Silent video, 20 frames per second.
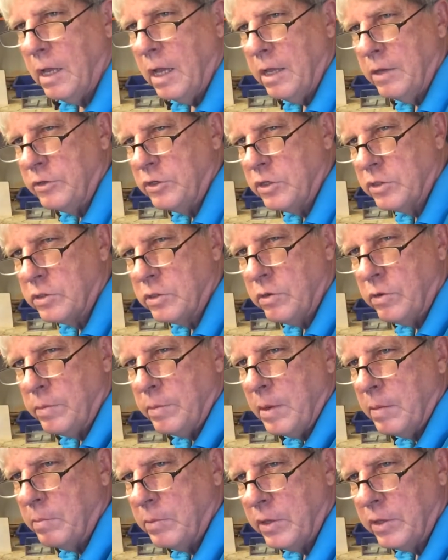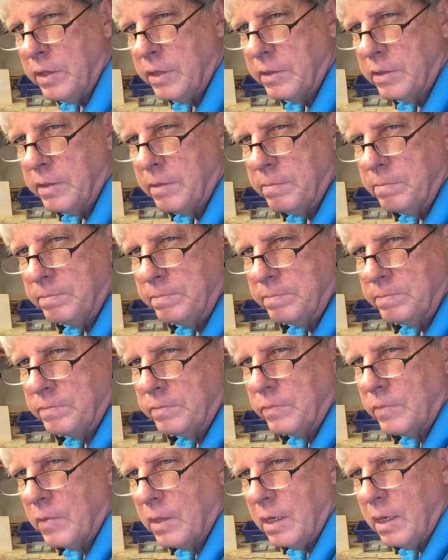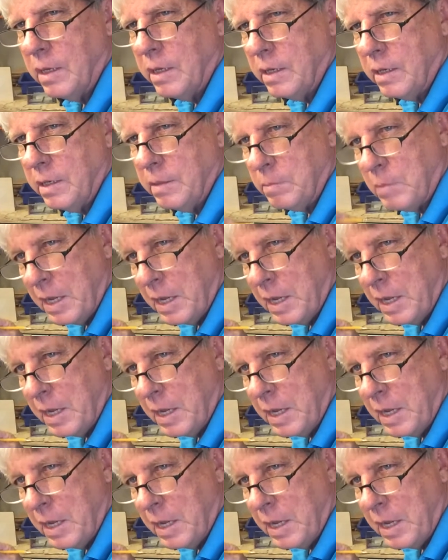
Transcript: And just to remember that in